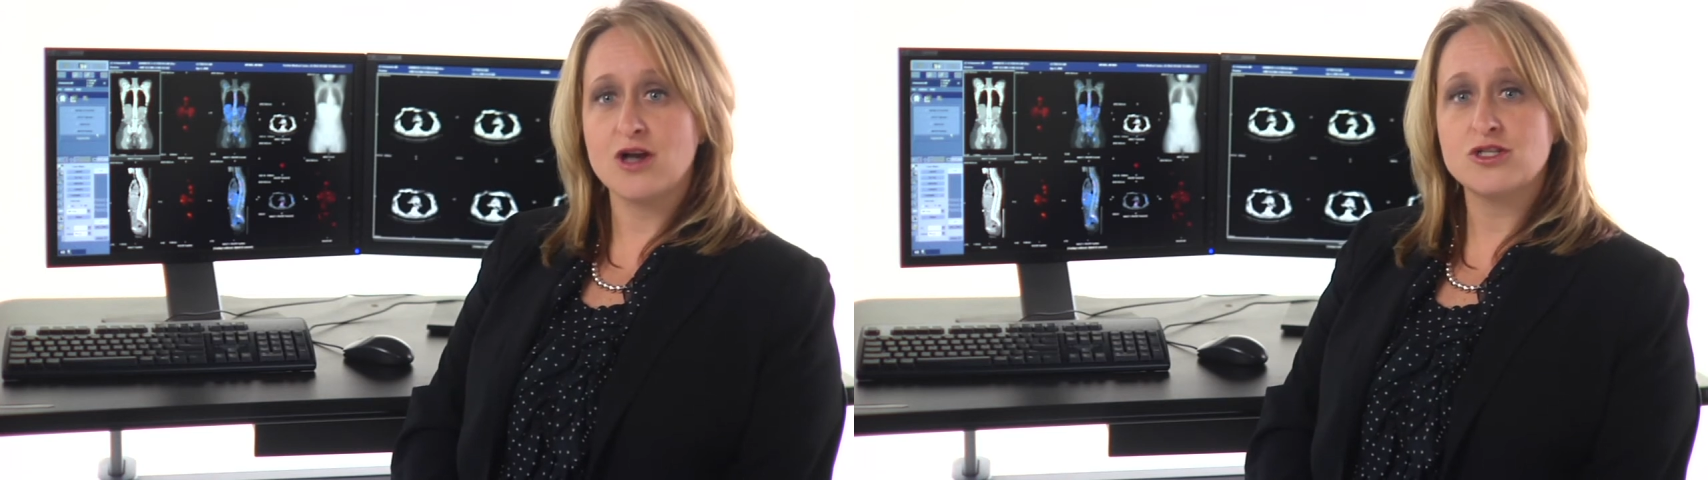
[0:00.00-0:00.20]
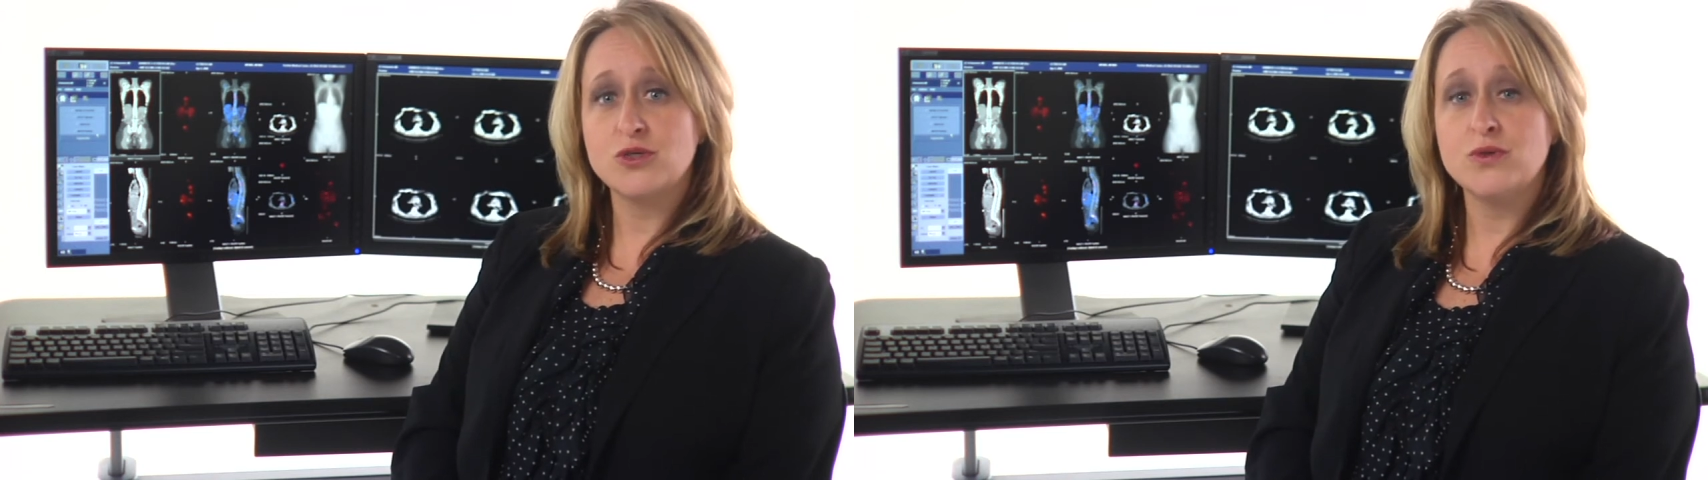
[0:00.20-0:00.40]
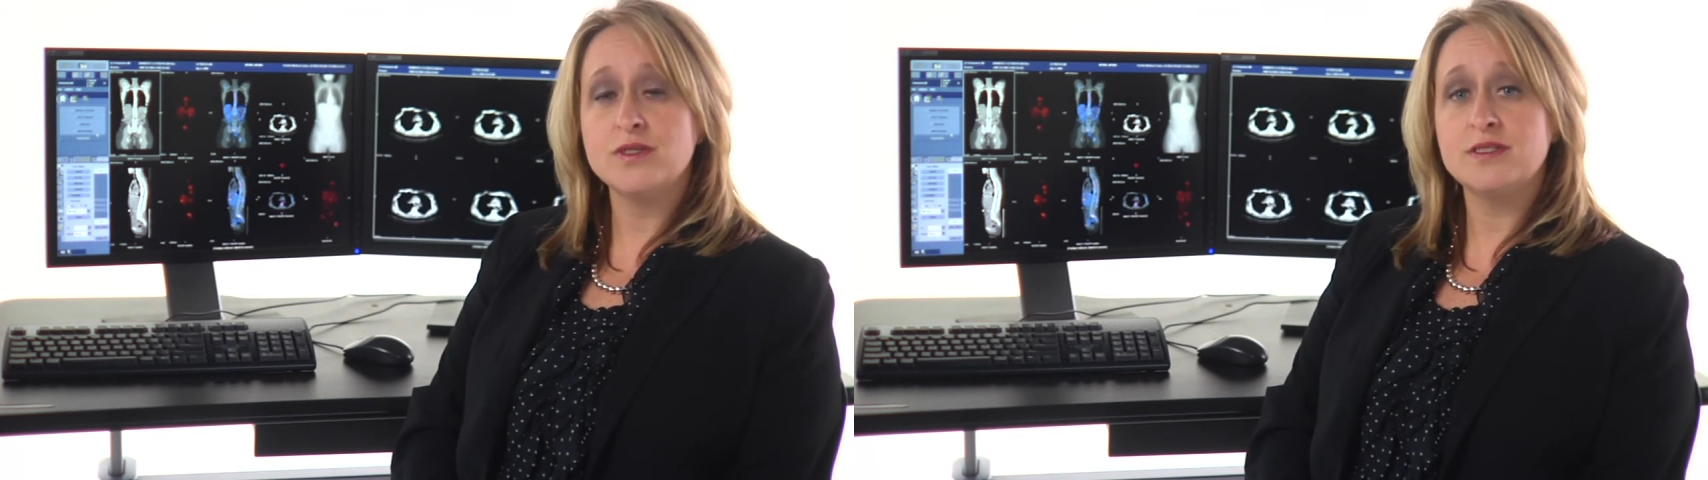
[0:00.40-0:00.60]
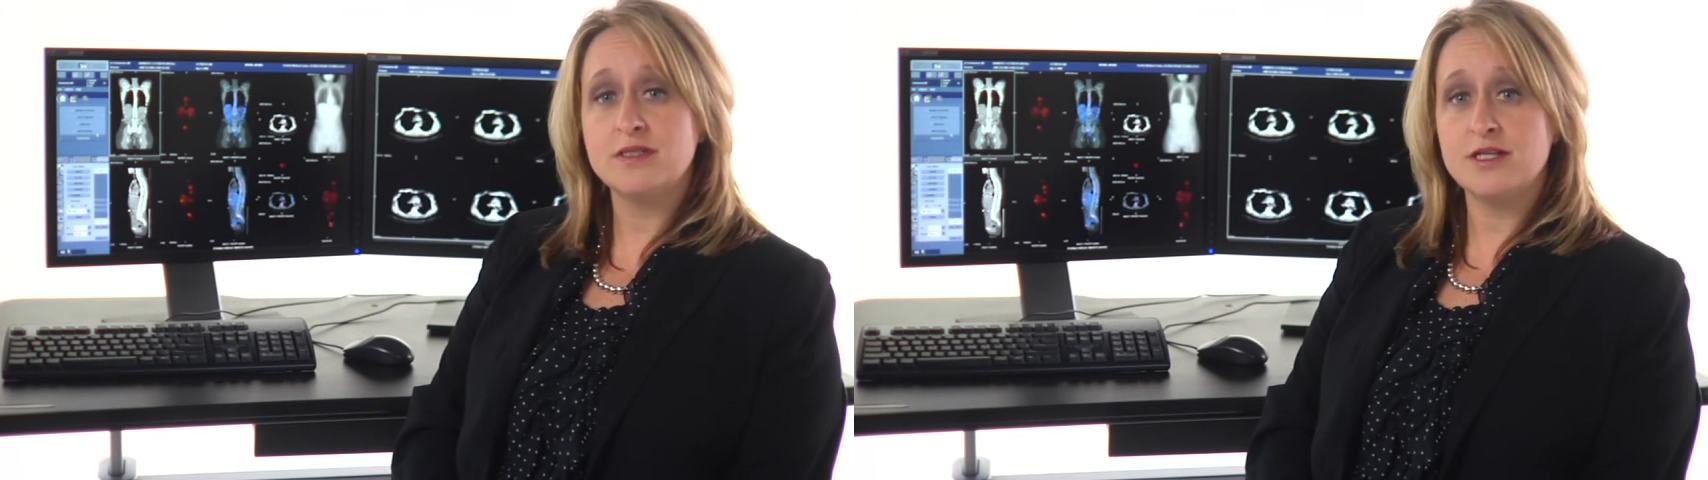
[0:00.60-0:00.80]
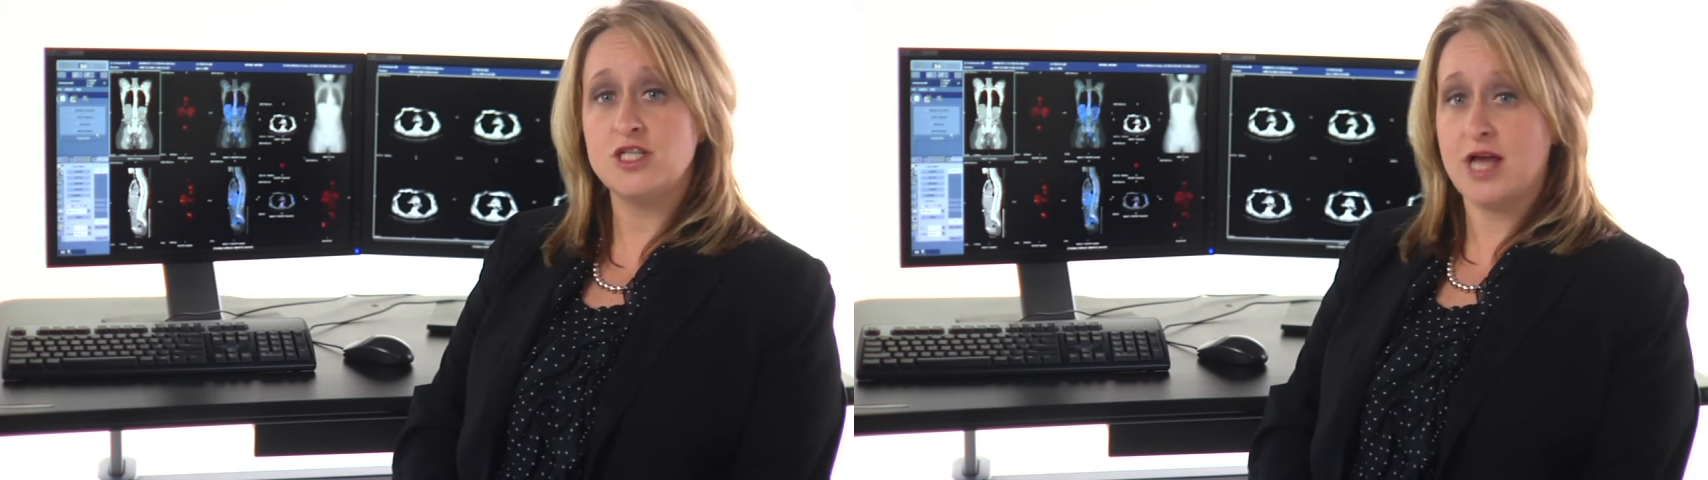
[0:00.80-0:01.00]
are tools
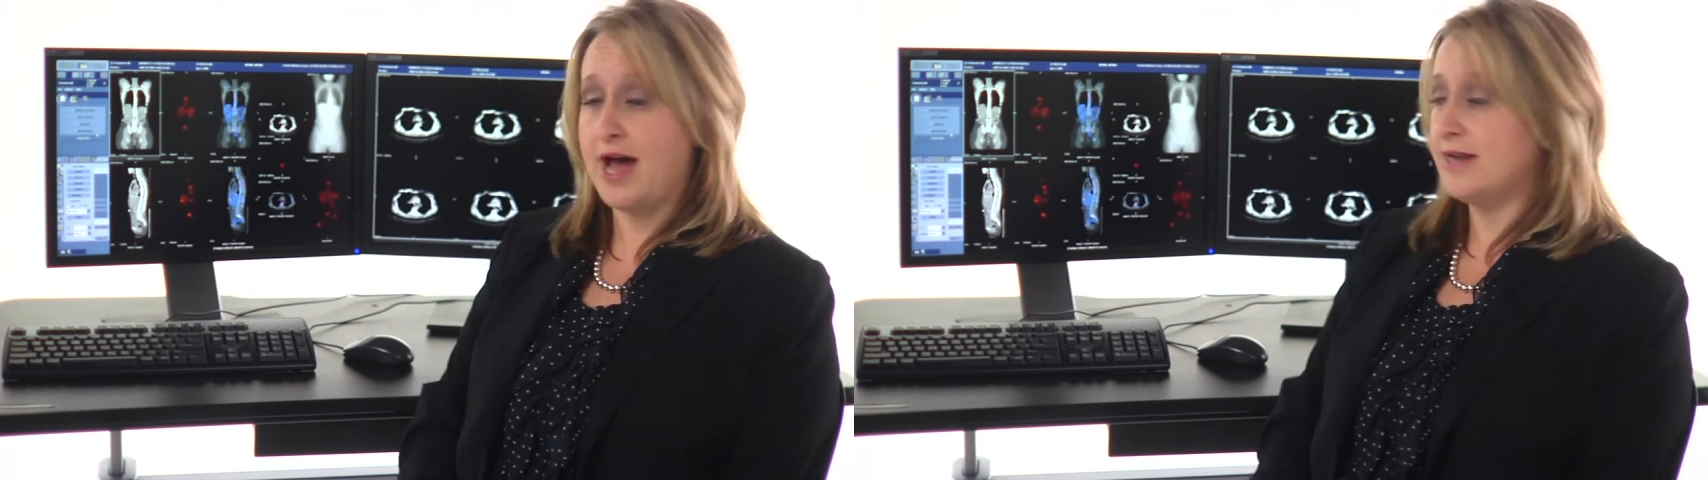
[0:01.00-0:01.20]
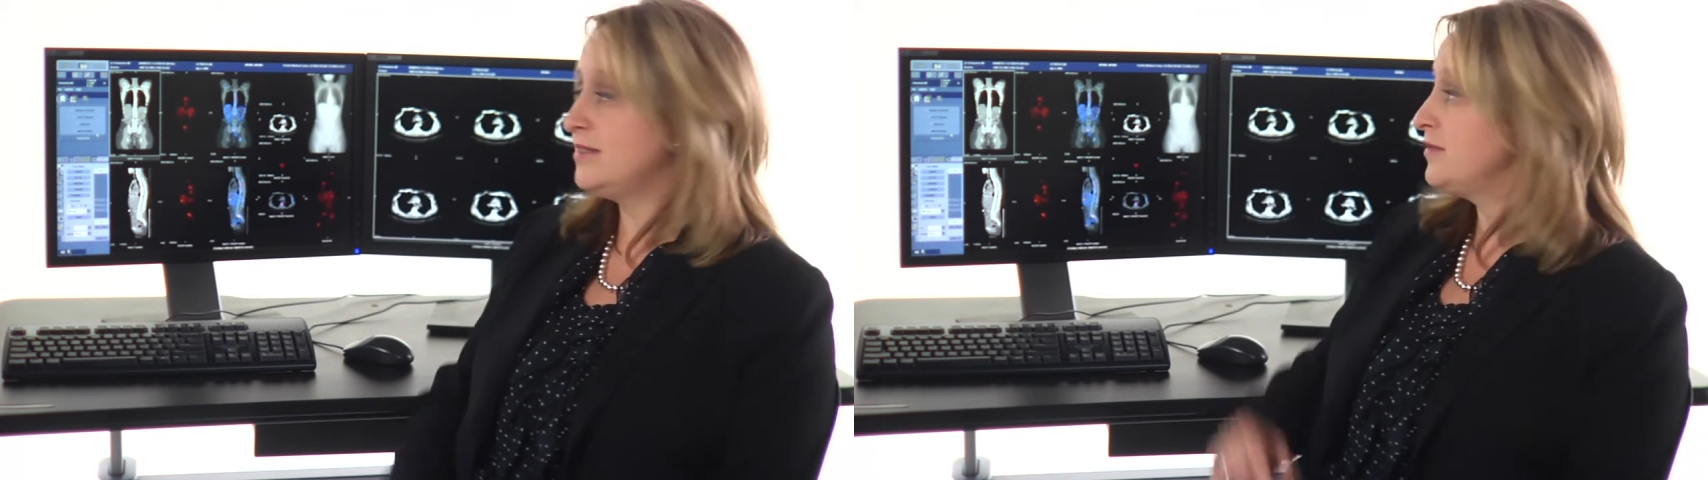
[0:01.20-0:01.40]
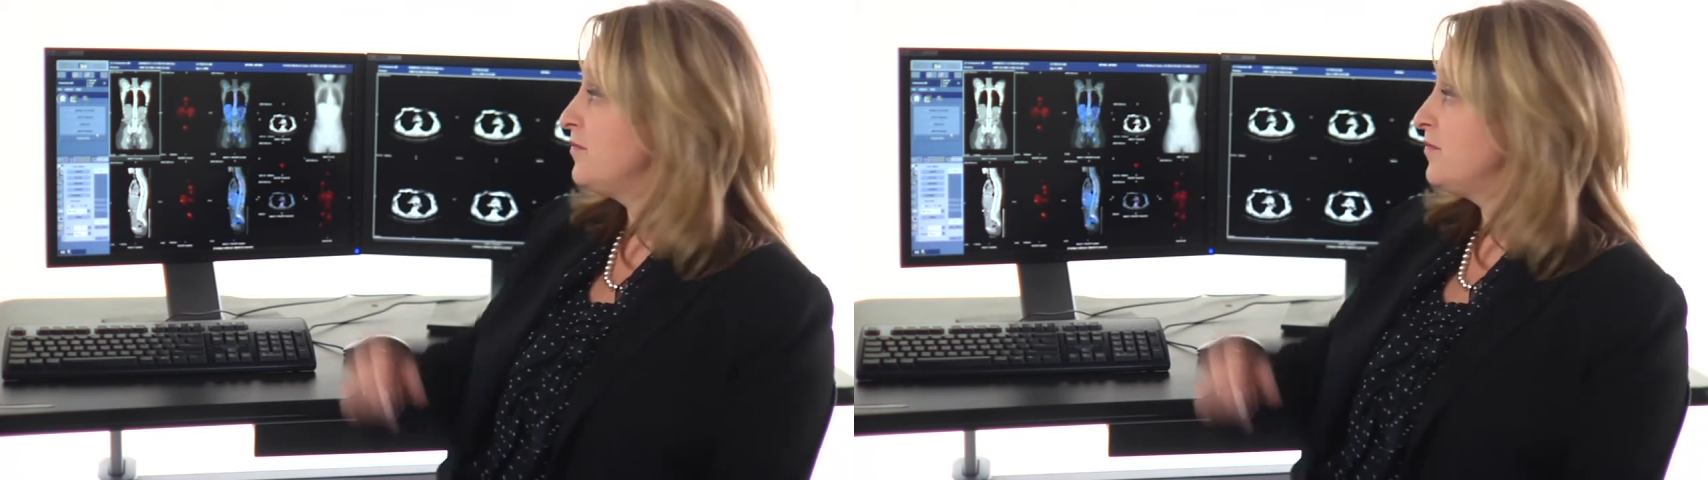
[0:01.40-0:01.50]
such as